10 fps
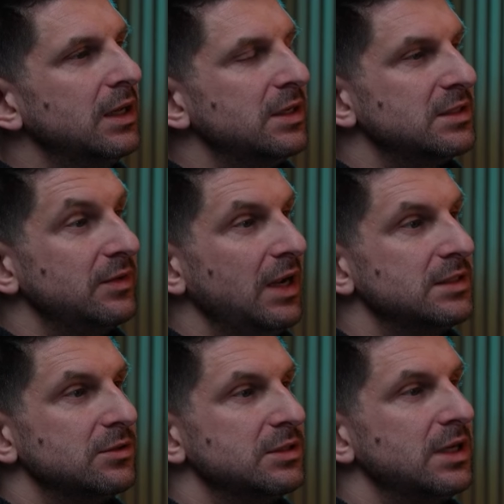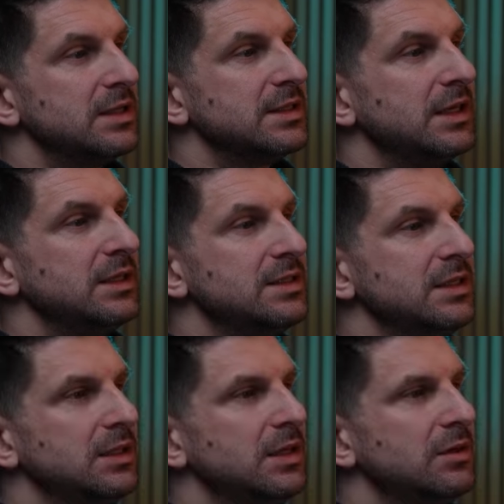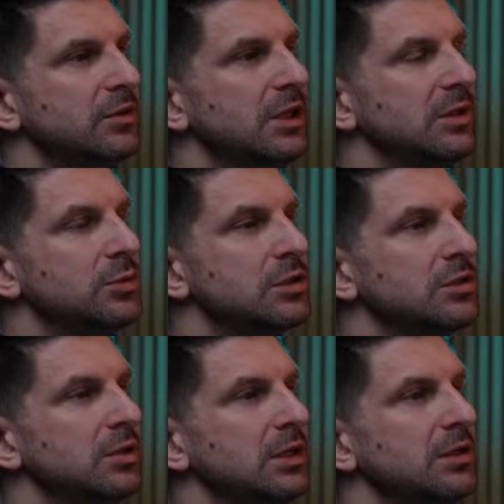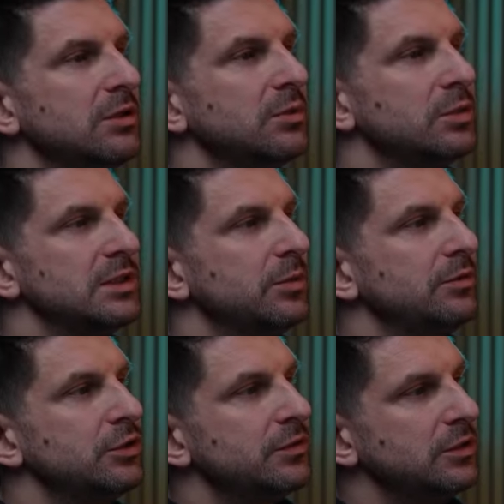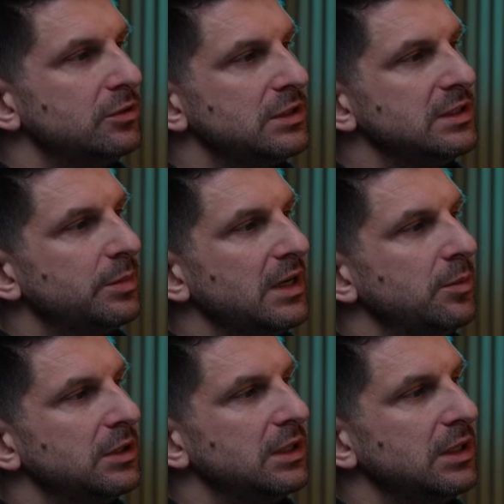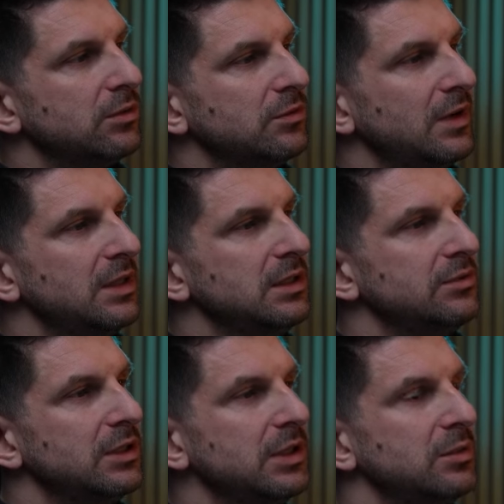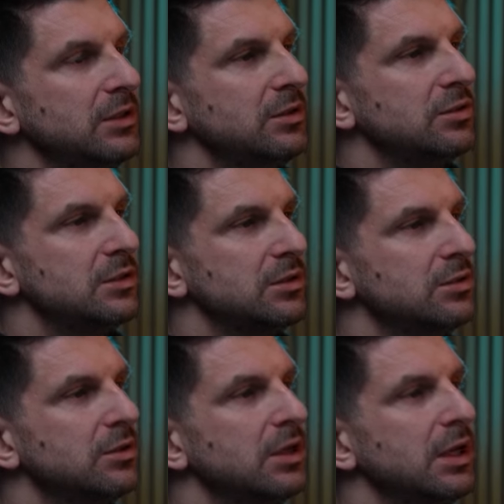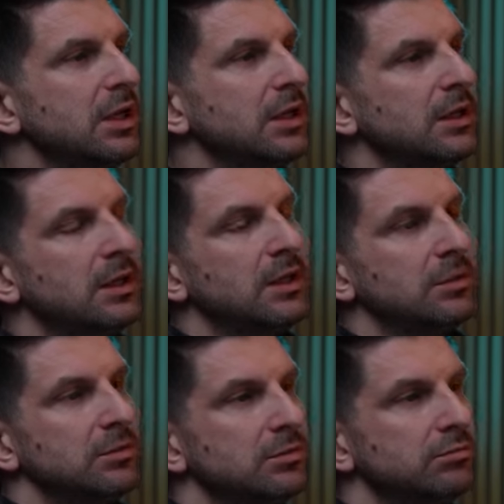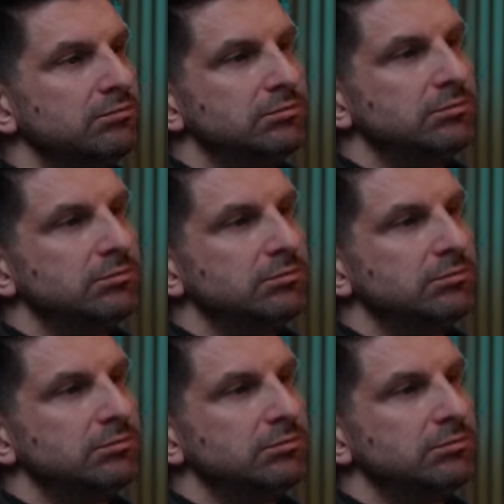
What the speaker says: A green grid appears, it demonstrates by default these parameters that are entered here, which give us this kind